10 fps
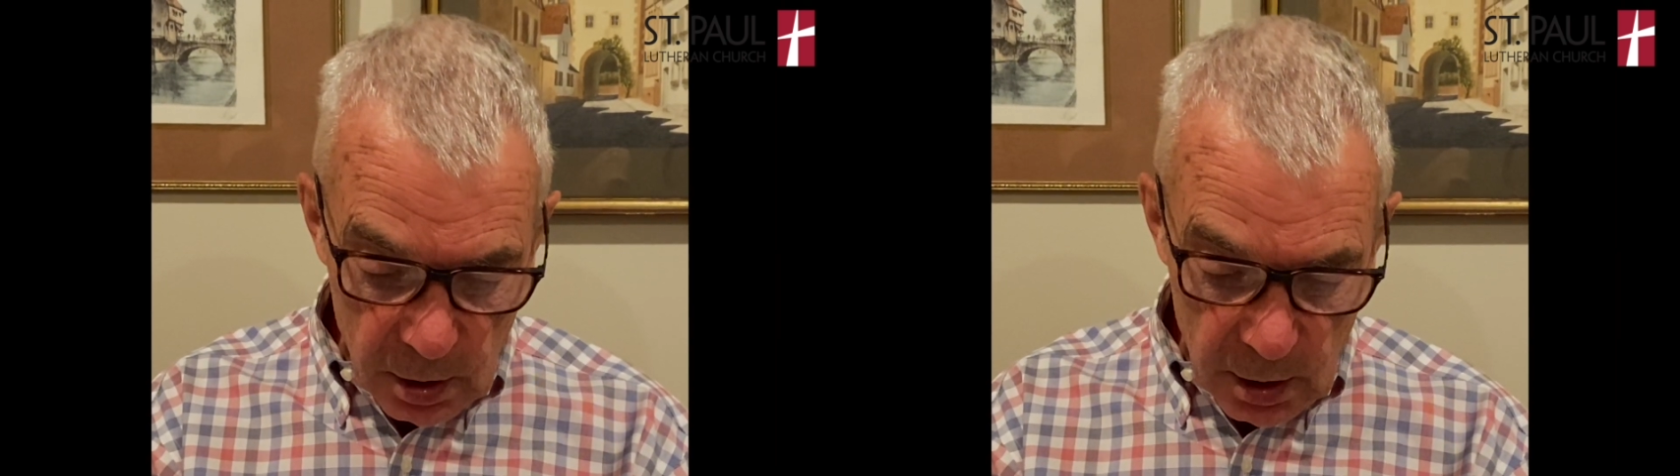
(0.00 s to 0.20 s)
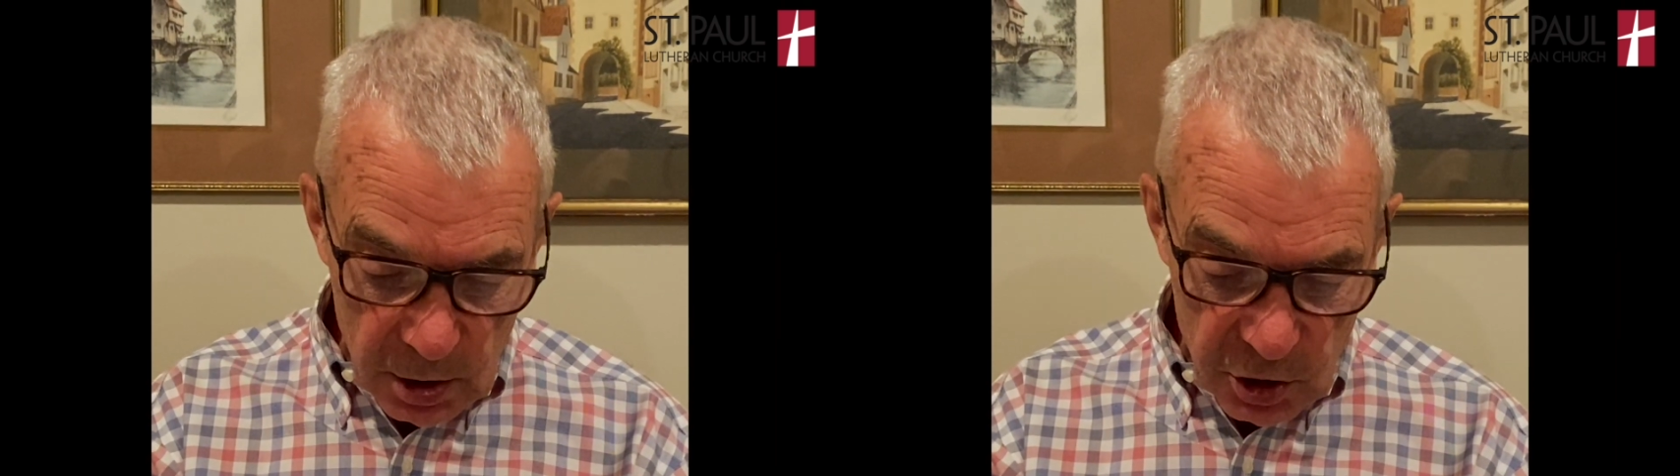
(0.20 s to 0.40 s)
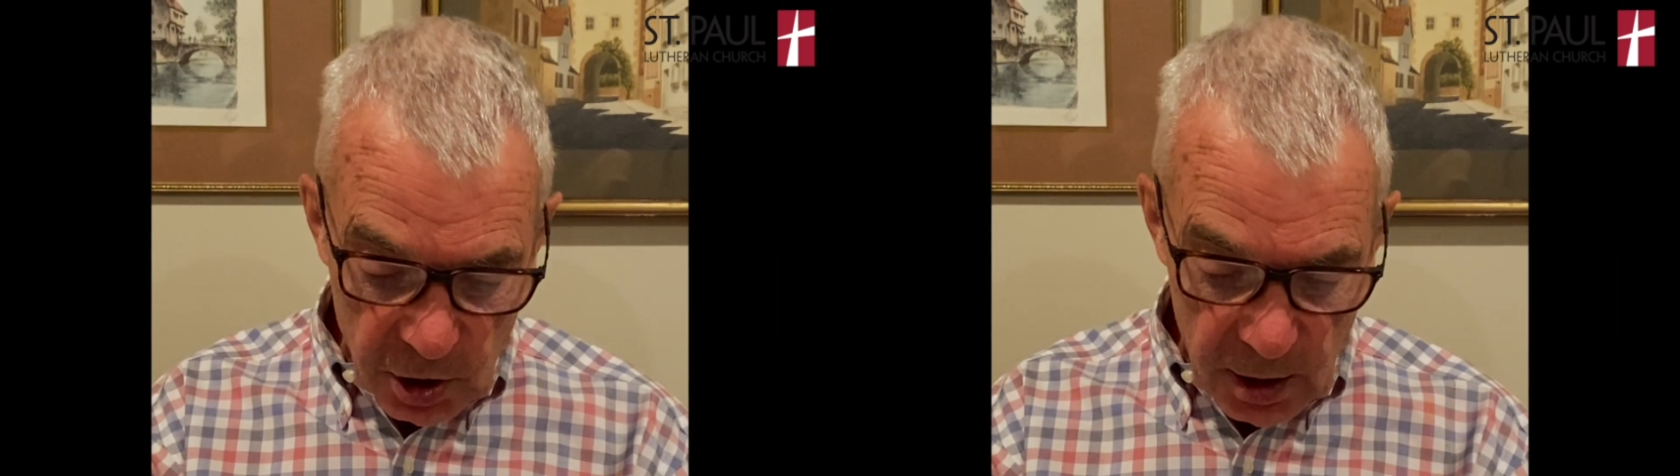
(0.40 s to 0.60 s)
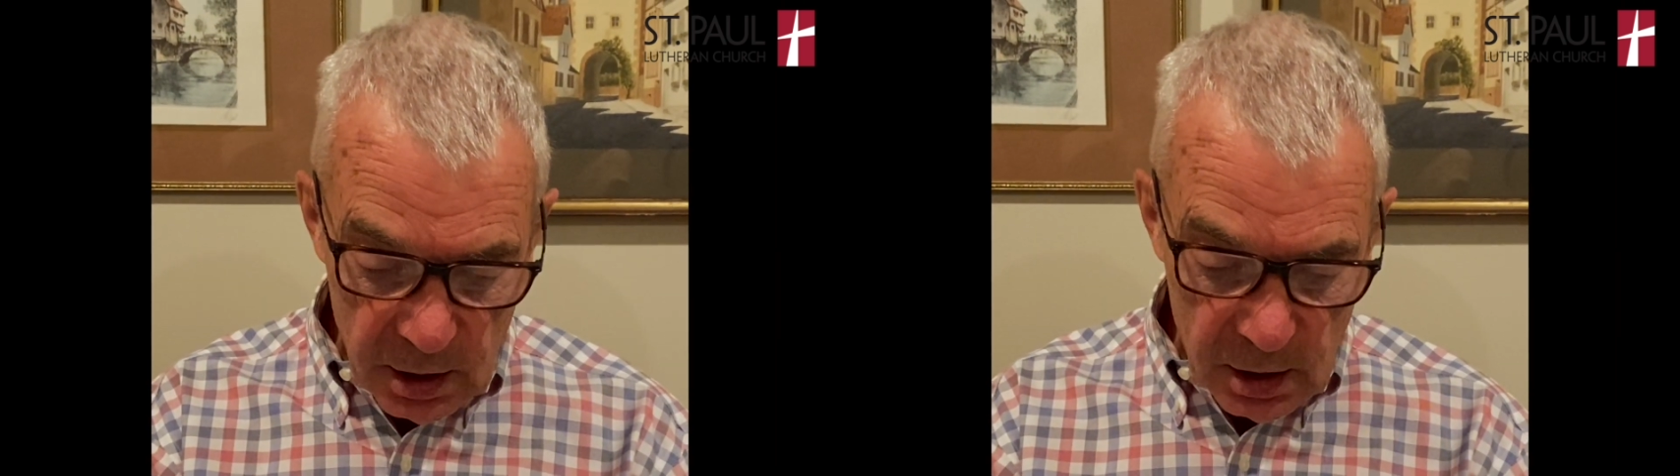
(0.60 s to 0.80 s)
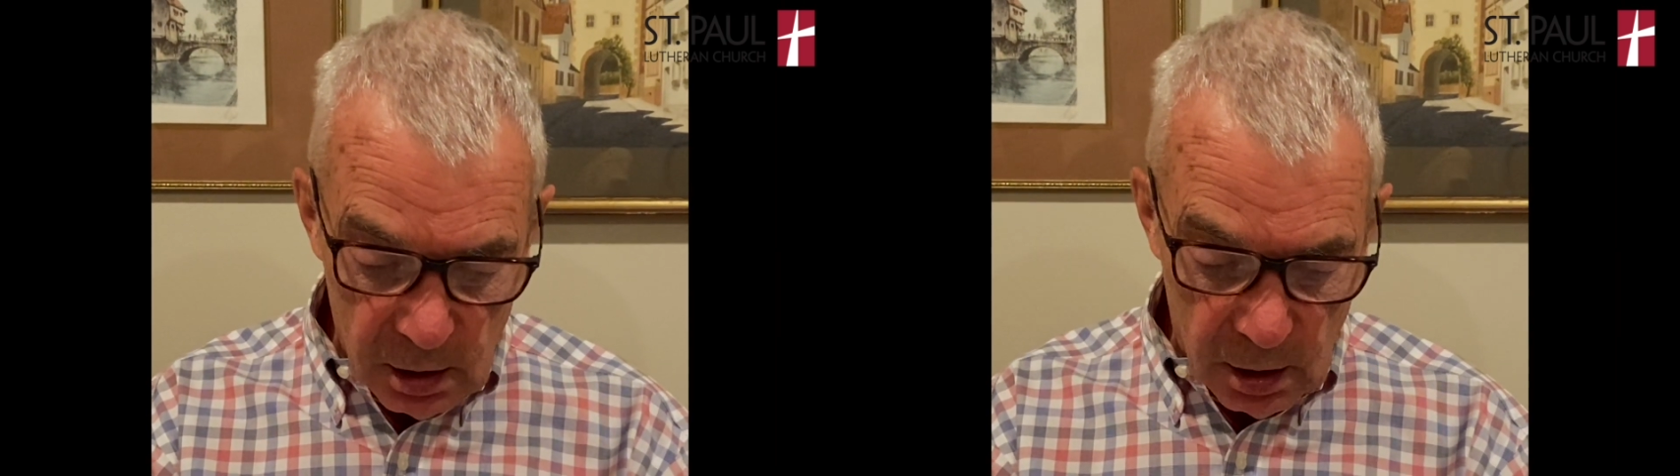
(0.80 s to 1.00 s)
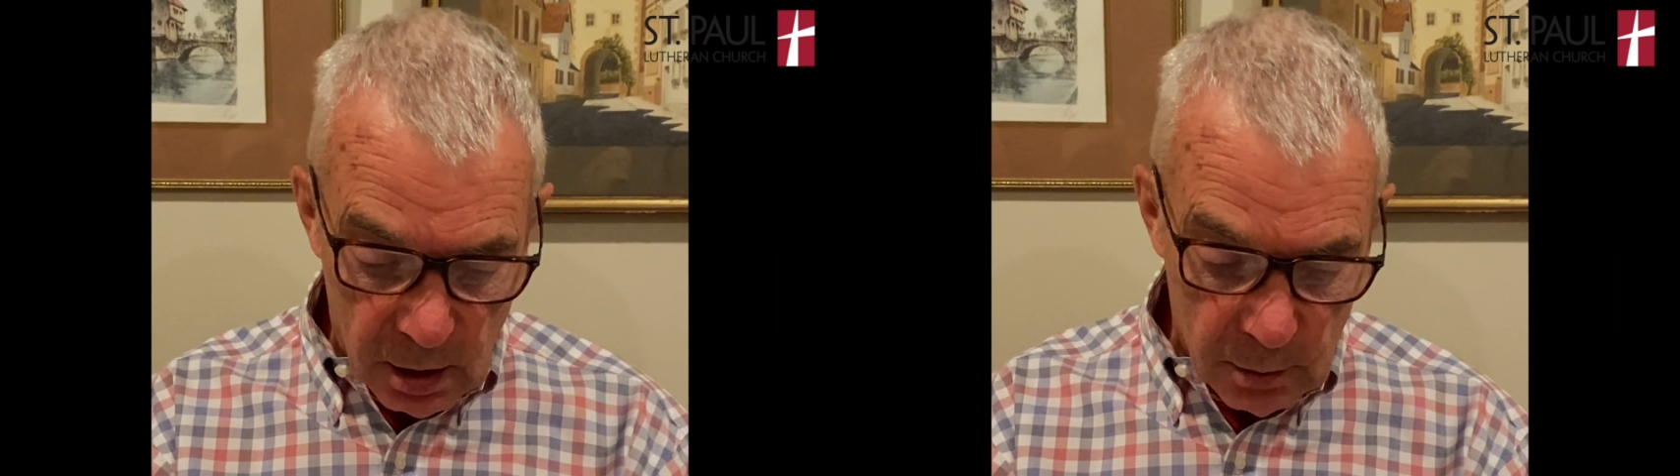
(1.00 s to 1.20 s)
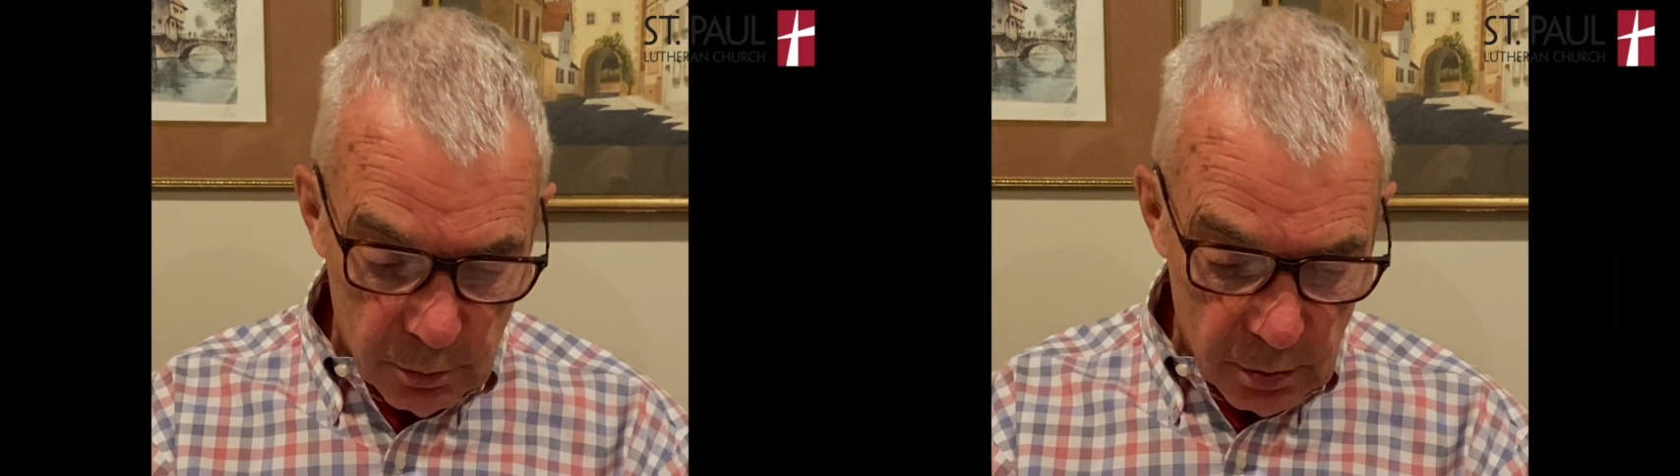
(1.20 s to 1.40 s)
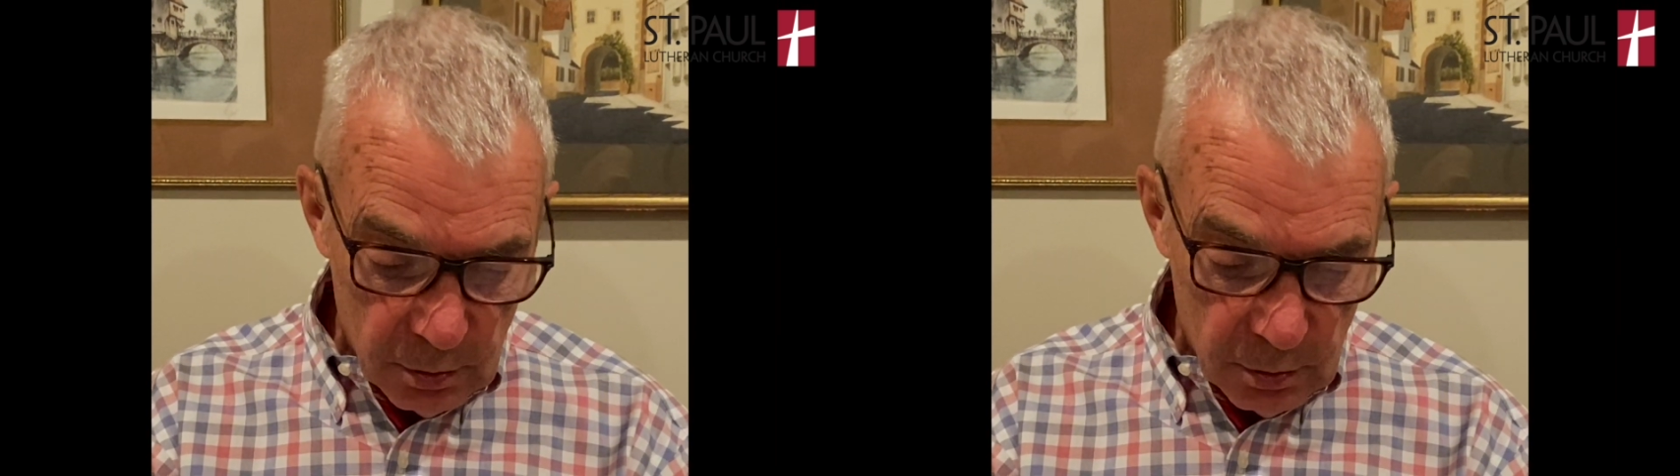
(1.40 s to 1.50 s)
and a shining lamp,